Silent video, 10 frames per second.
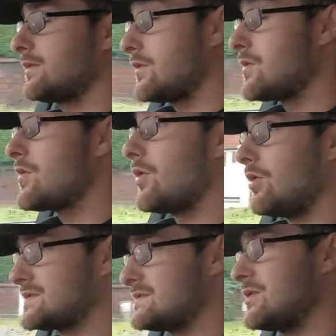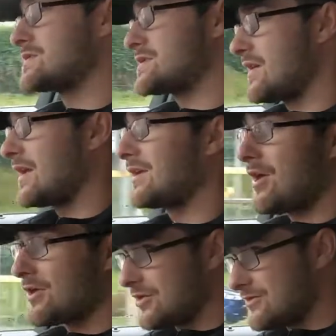Autotrader and
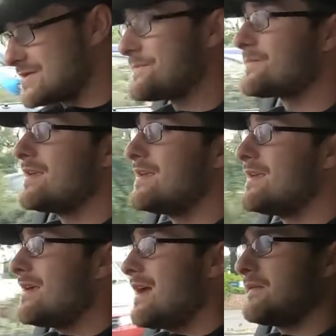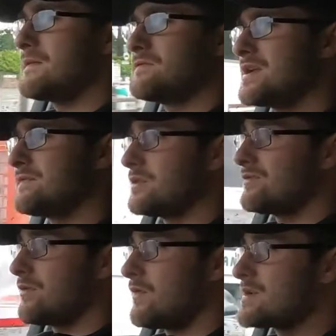Car Gurus. And if you read through the
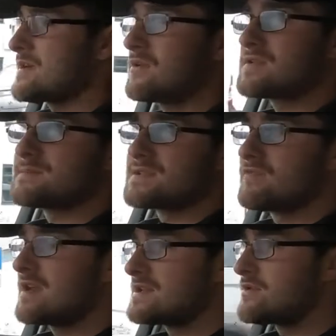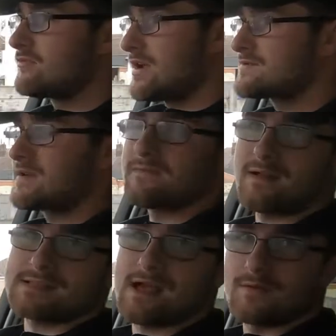reviews, our customers really do reiterate the
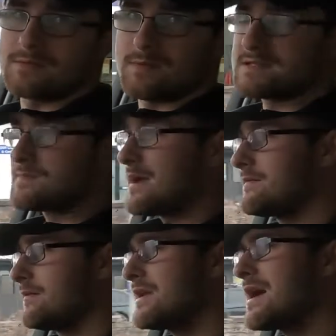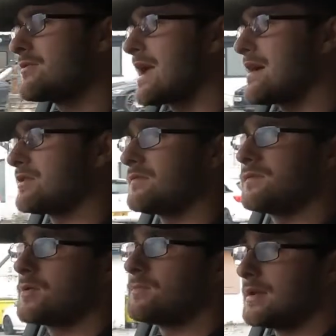fact of how good we are to buy for and how caring of
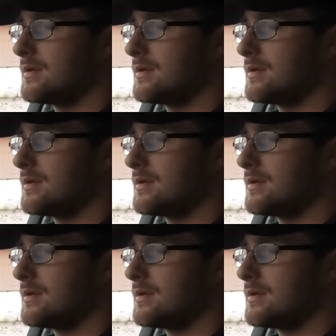a company